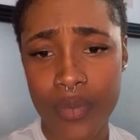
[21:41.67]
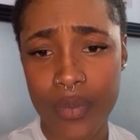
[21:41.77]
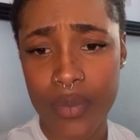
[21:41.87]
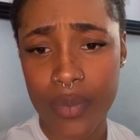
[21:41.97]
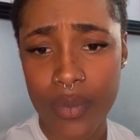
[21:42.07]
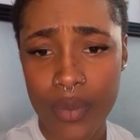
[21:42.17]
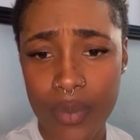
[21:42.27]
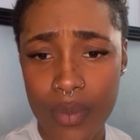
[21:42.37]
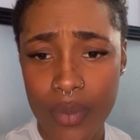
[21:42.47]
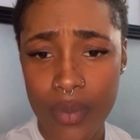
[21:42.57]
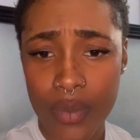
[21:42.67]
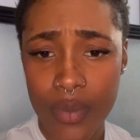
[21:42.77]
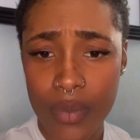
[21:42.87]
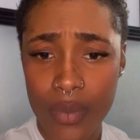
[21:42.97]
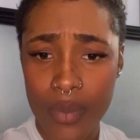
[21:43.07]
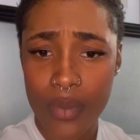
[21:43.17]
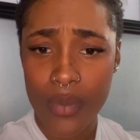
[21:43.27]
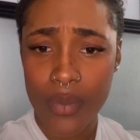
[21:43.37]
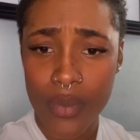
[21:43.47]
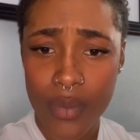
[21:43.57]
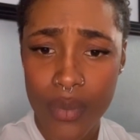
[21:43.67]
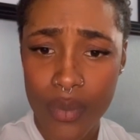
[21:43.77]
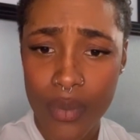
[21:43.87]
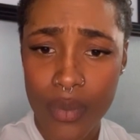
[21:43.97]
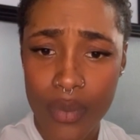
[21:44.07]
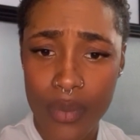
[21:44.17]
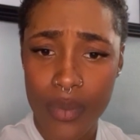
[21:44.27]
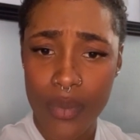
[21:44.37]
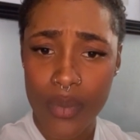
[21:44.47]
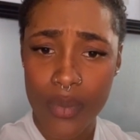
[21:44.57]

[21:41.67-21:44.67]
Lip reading: Nothing is said.